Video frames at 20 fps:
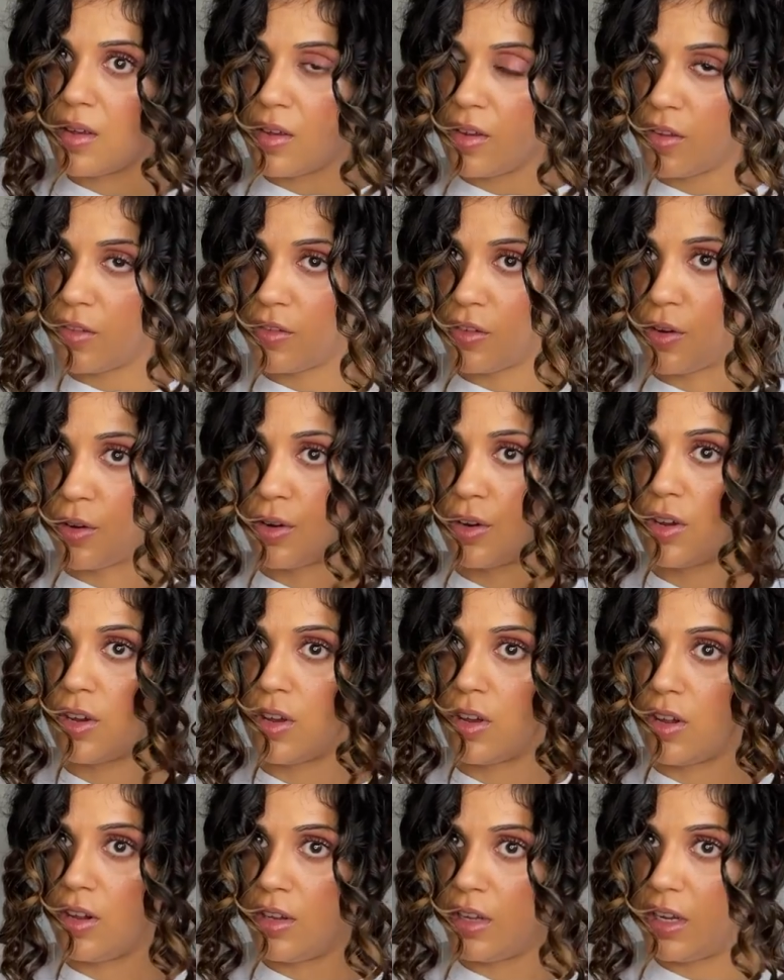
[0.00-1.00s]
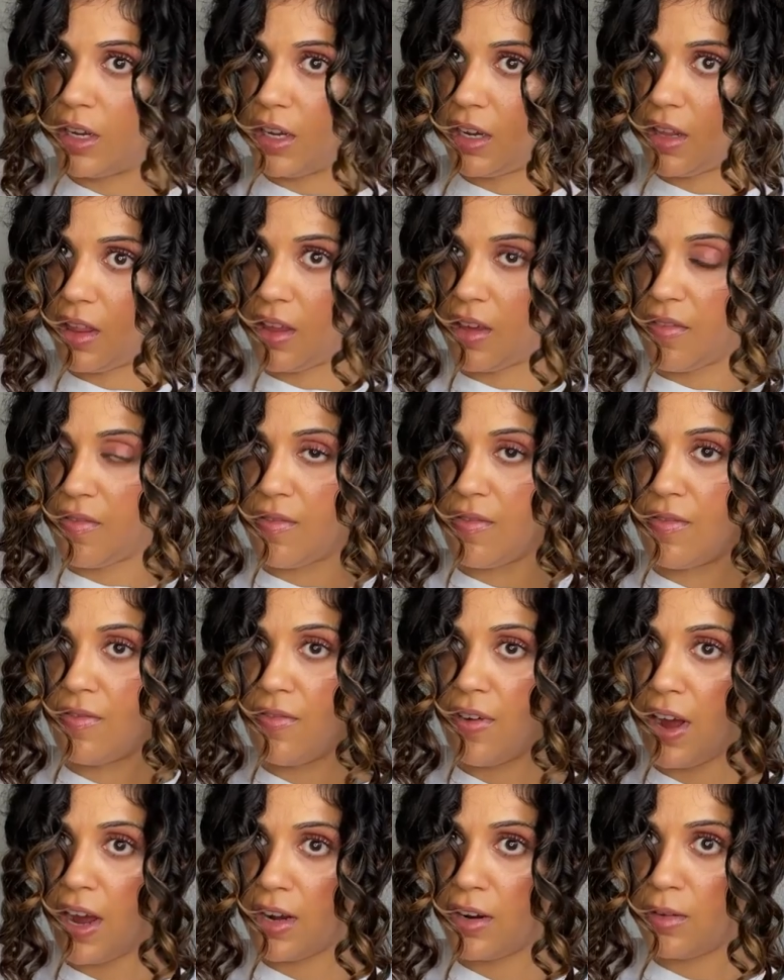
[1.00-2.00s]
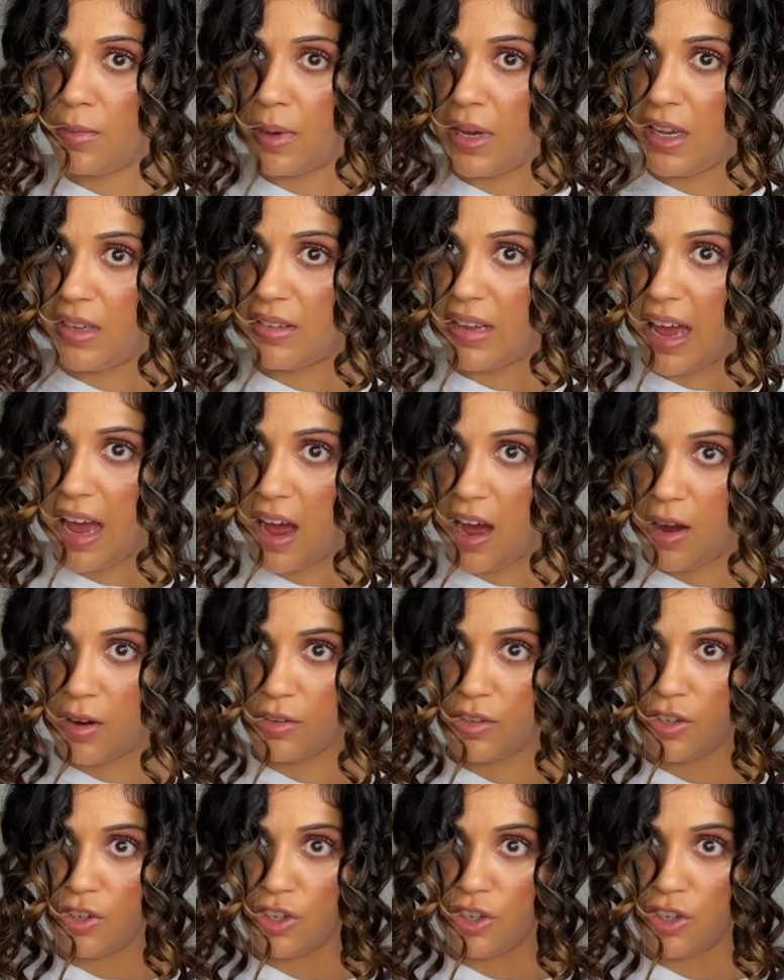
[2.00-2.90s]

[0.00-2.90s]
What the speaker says: So curling the final piece out